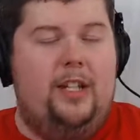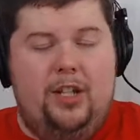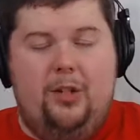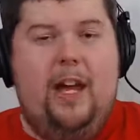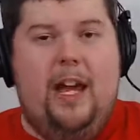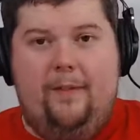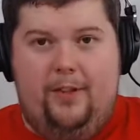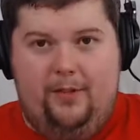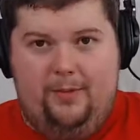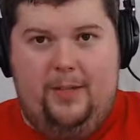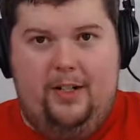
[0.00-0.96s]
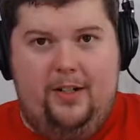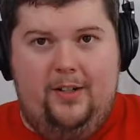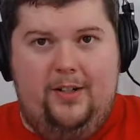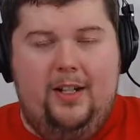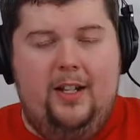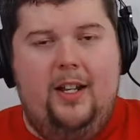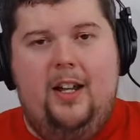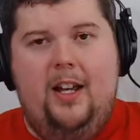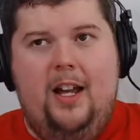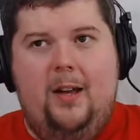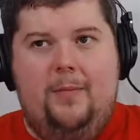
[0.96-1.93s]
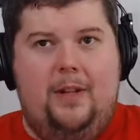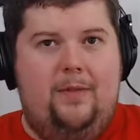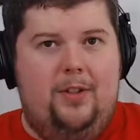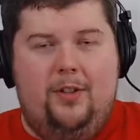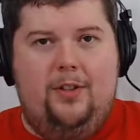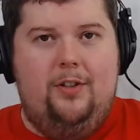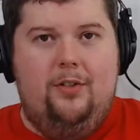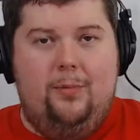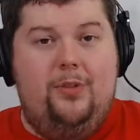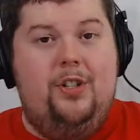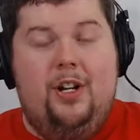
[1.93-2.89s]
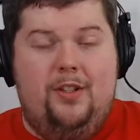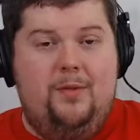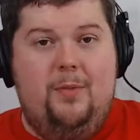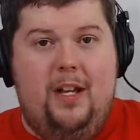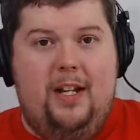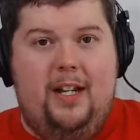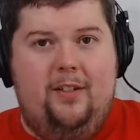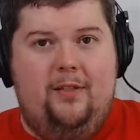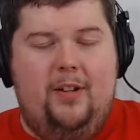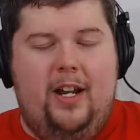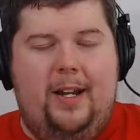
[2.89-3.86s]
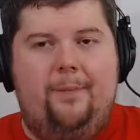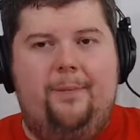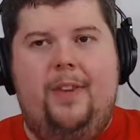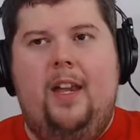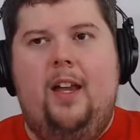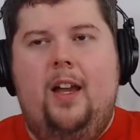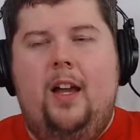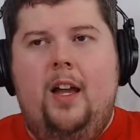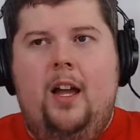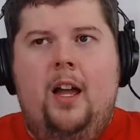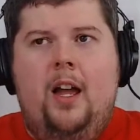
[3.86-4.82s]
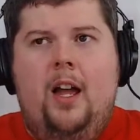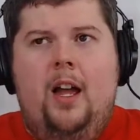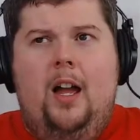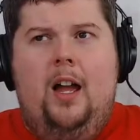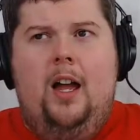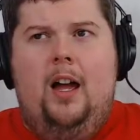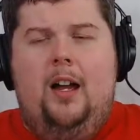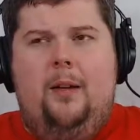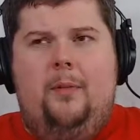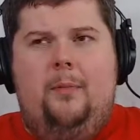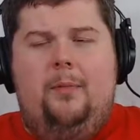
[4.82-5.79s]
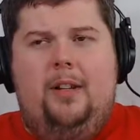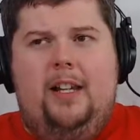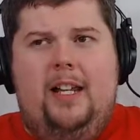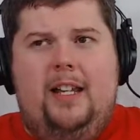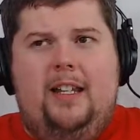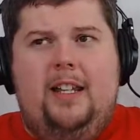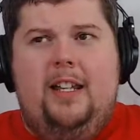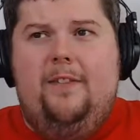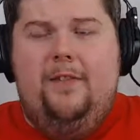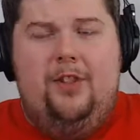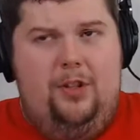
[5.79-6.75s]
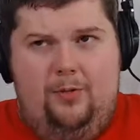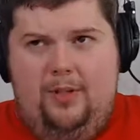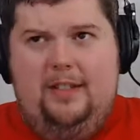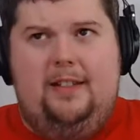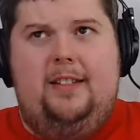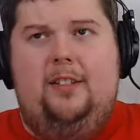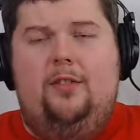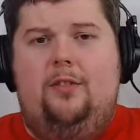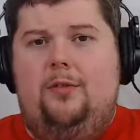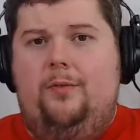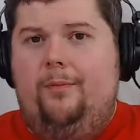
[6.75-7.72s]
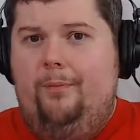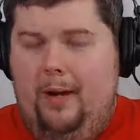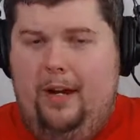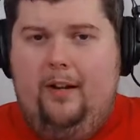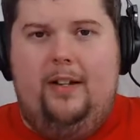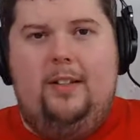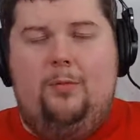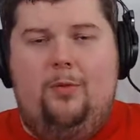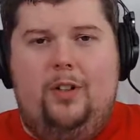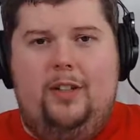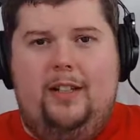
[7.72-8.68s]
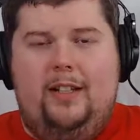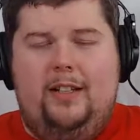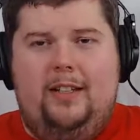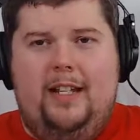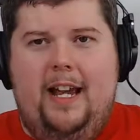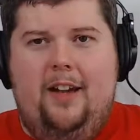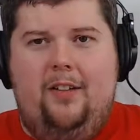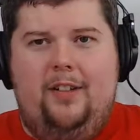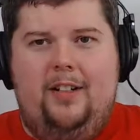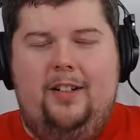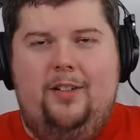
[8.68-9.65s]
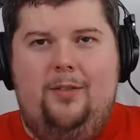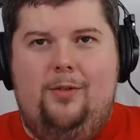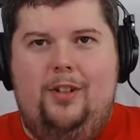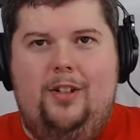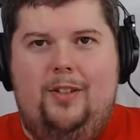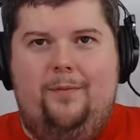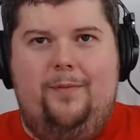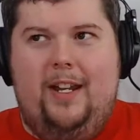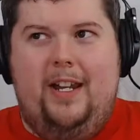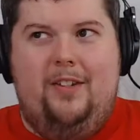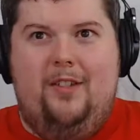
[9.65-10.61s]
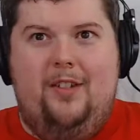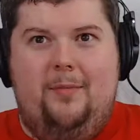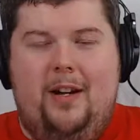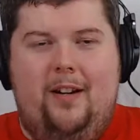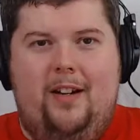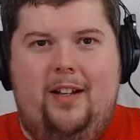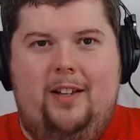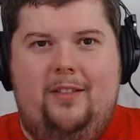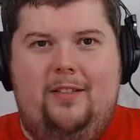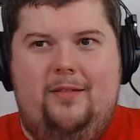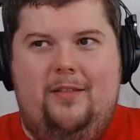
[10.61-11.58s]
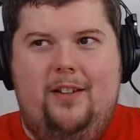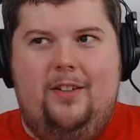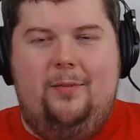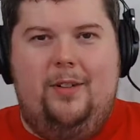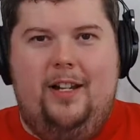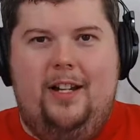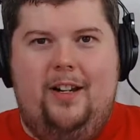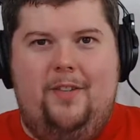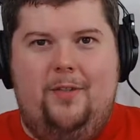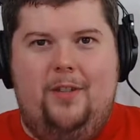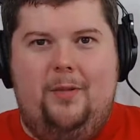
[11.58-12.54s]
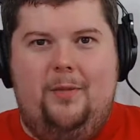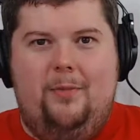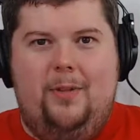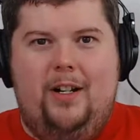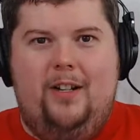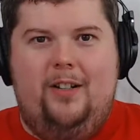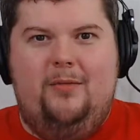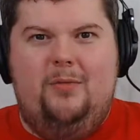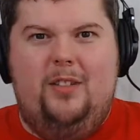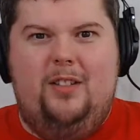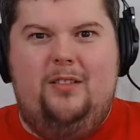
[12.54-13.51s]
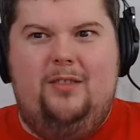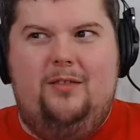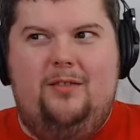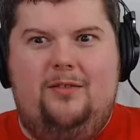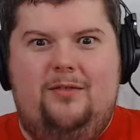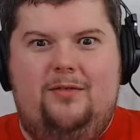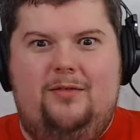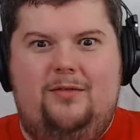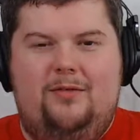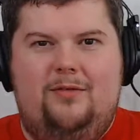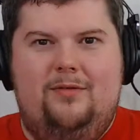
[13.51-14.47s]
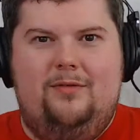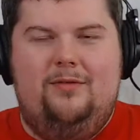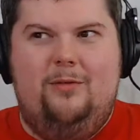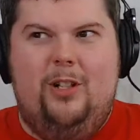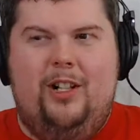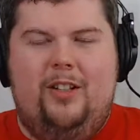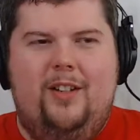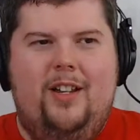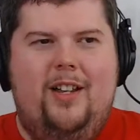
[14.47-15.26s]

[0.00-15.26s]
You have those meters, even though the group shares money, right? But like, if you can still marry someone in the town, or I guess you could marry another player if you want to be weird, but weird.